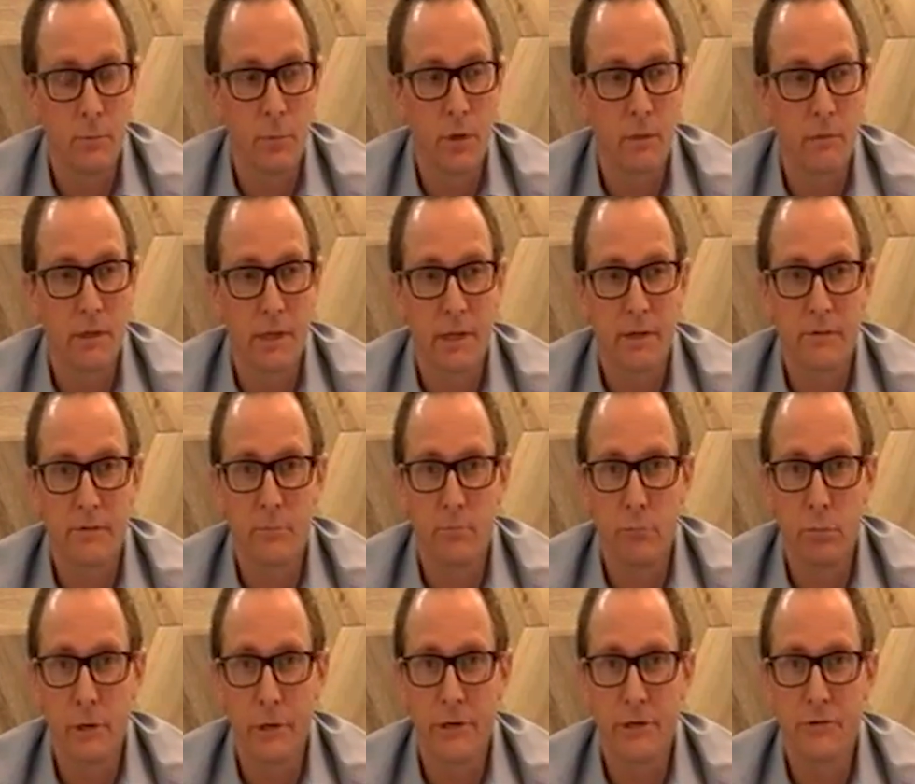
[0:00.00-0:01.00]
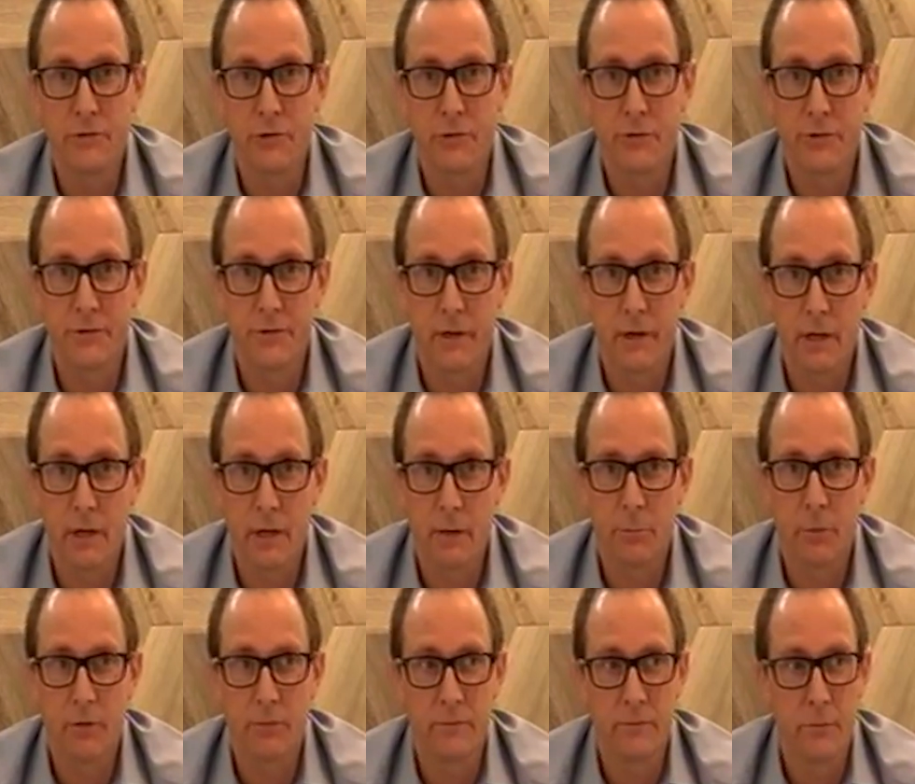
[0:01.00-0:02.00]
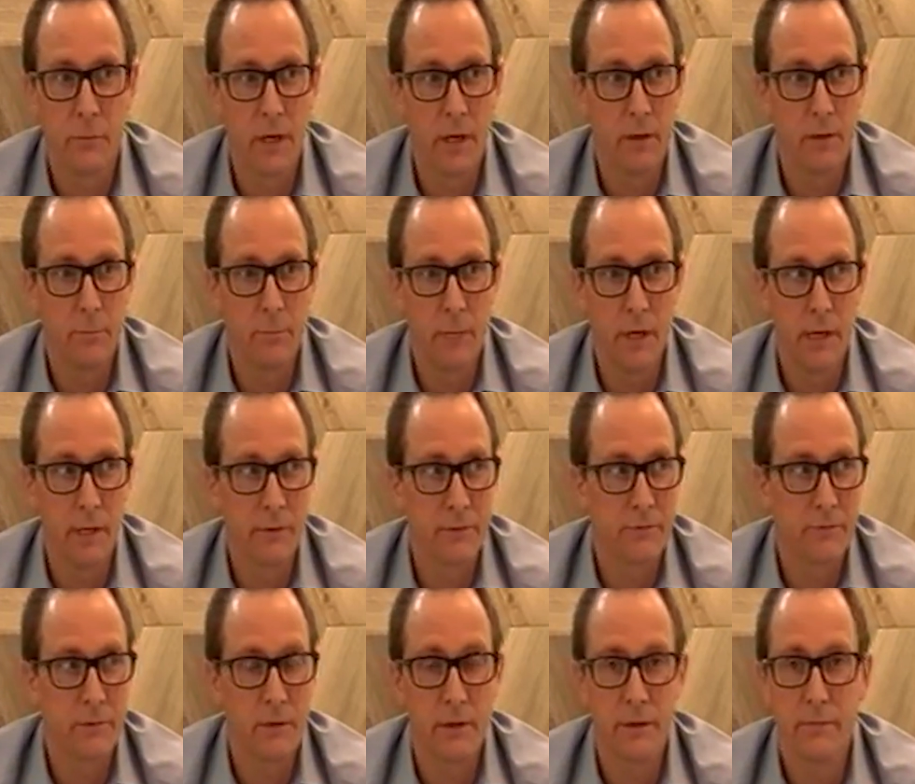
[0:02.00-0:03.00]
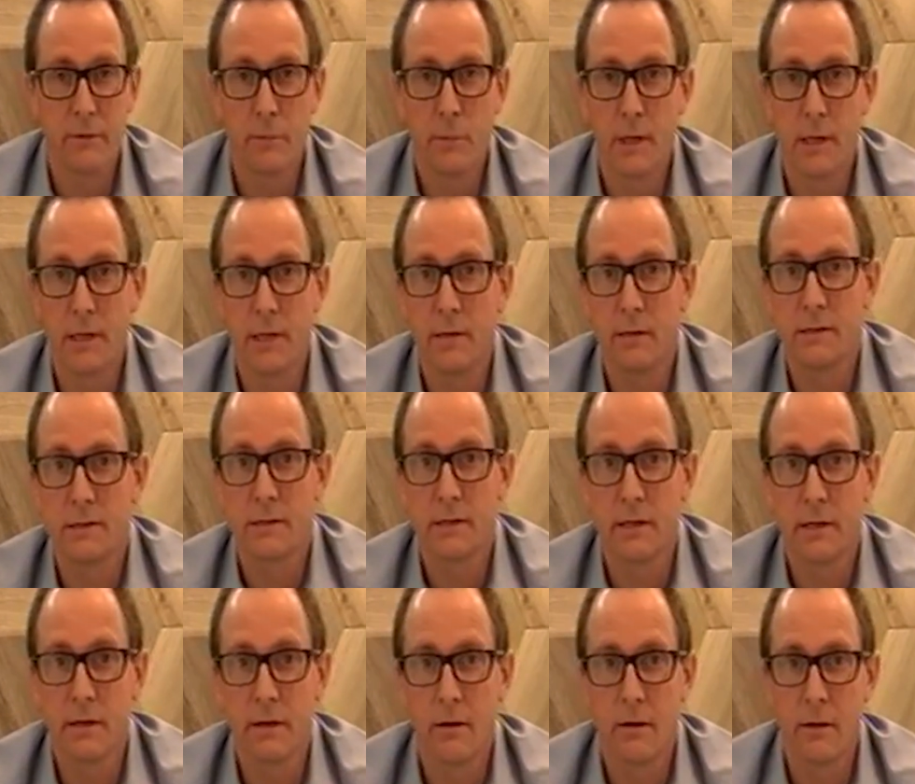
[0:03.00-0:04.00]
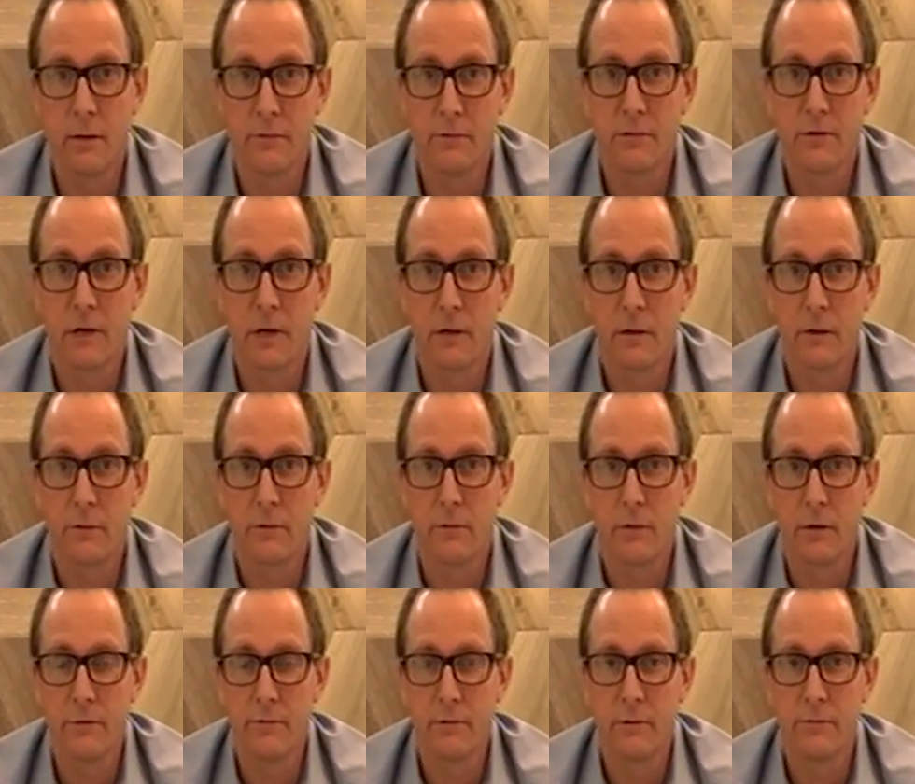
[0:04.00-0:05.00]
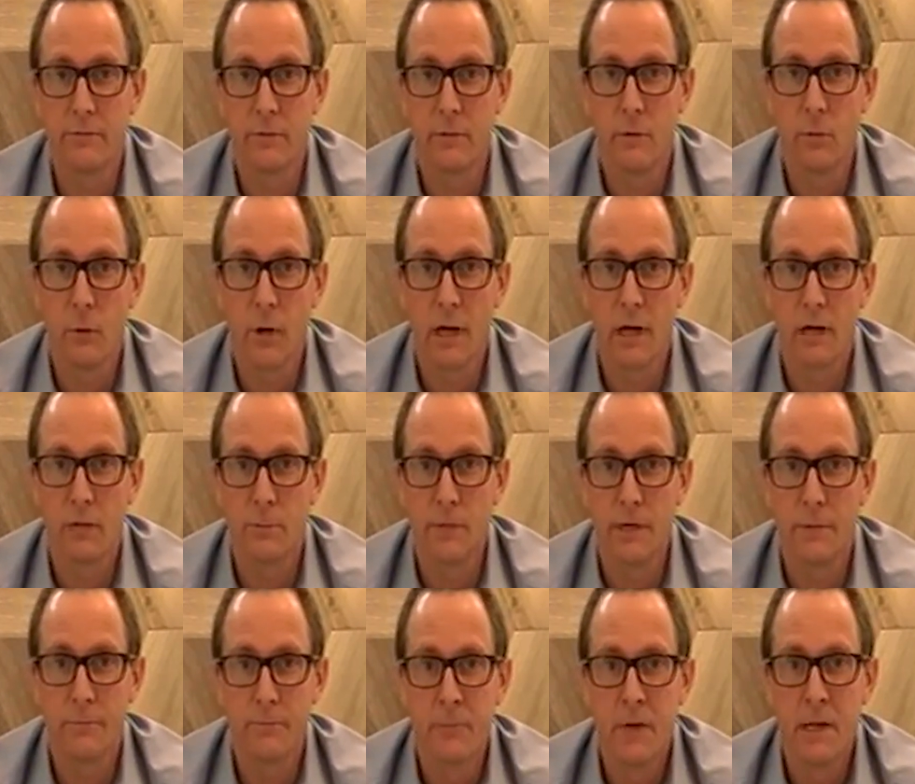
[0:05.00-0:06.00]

probably get some bleachers set up over by the bench for everybody to sit on and stare at the river for a while. But